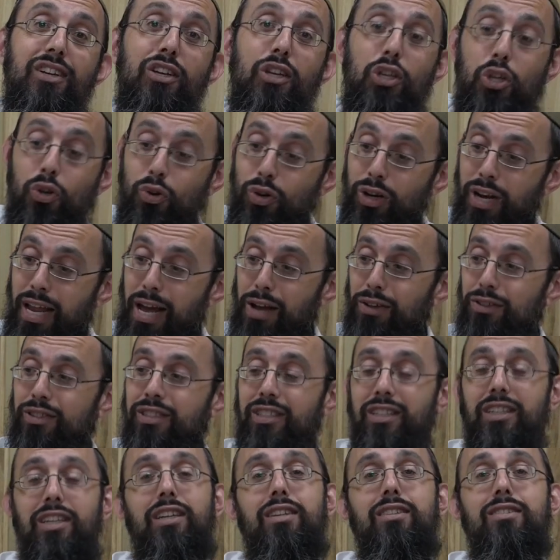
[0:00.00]
you're allowed
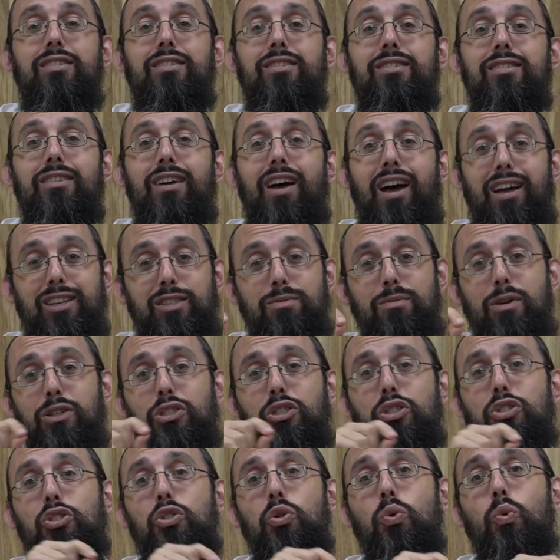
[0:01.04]
to eat as much
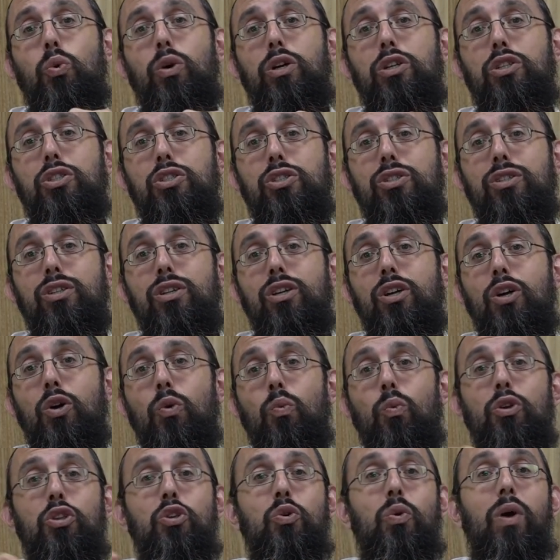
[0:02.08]
as you wish
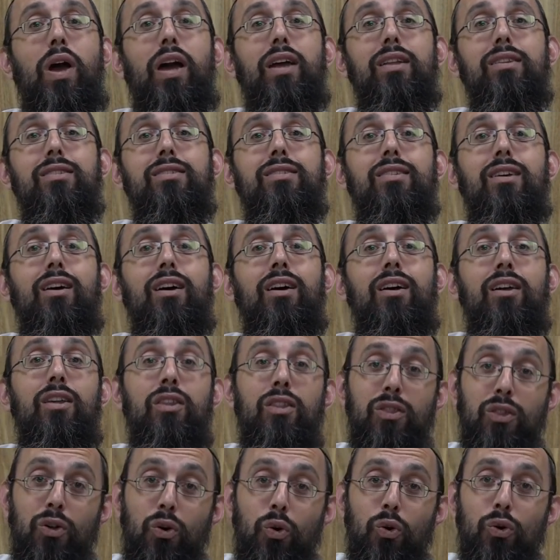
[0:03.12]
when you enter
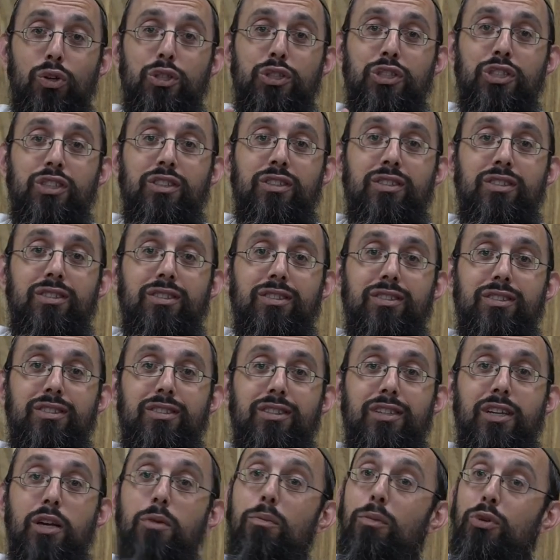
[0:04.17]
the orchard,
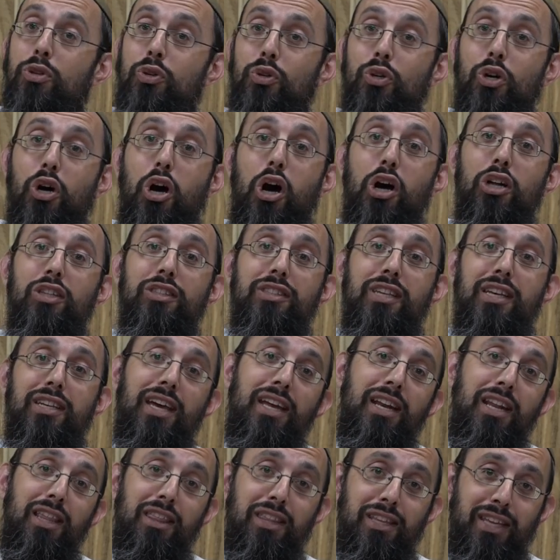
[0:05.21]
but you can't take
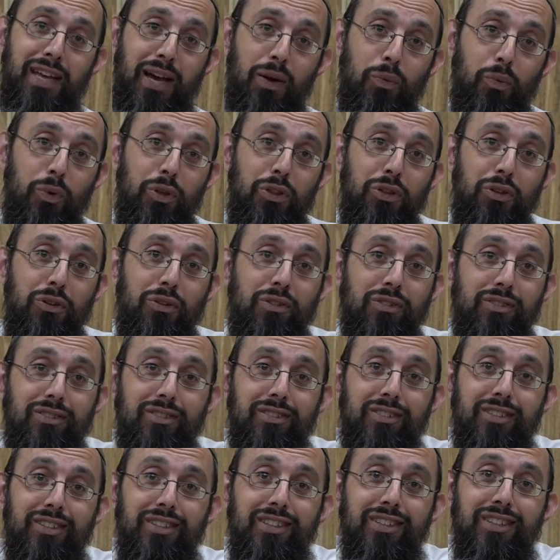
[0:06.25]
anything out with you.
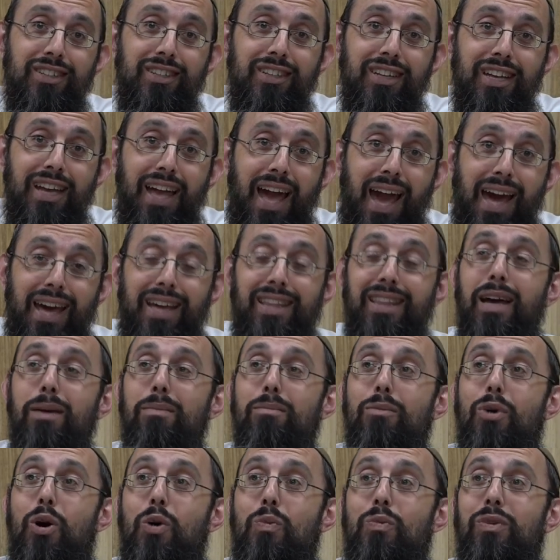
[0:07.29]
At that
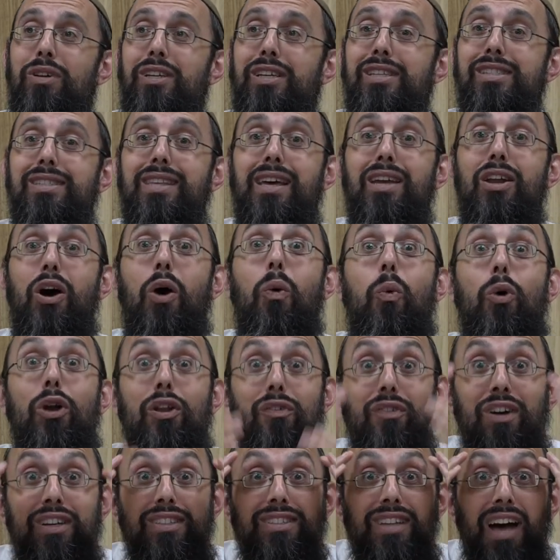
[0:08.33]
moment he said, oh, what have
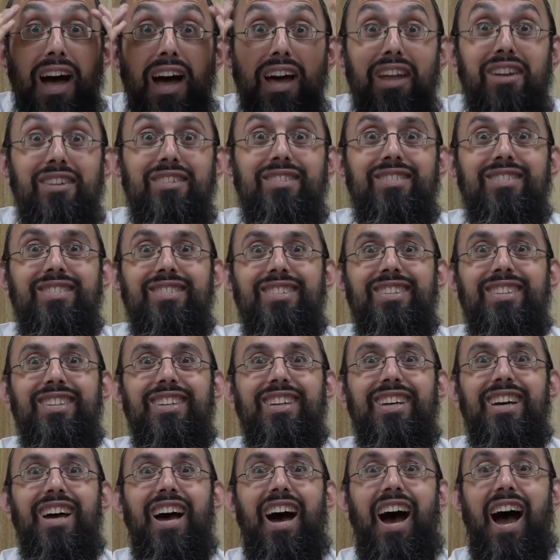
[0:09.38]
I done?
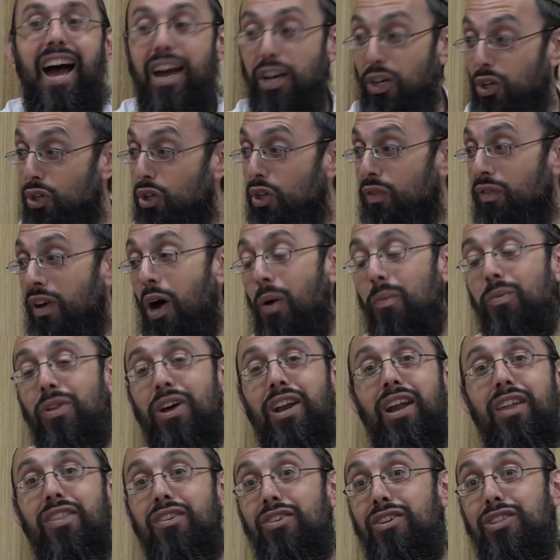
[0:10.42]
I could have helped that
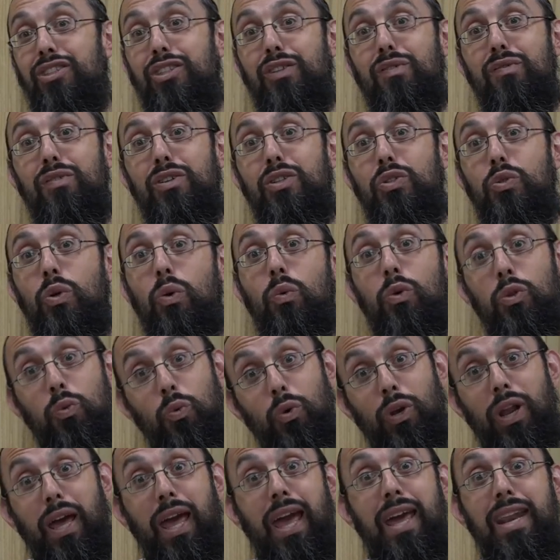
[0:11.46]
other individual with
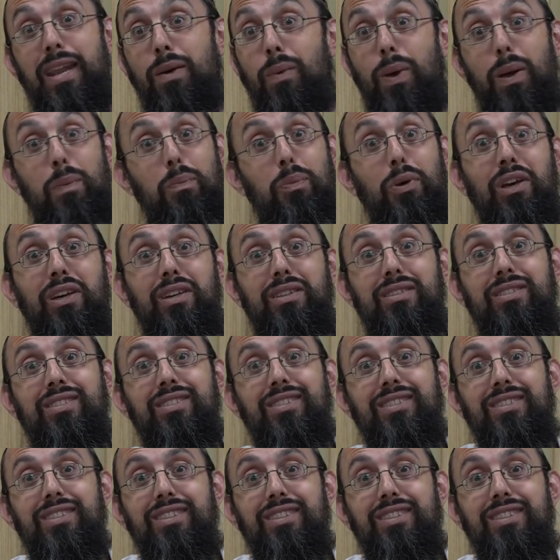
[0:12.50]
what I anyway picked.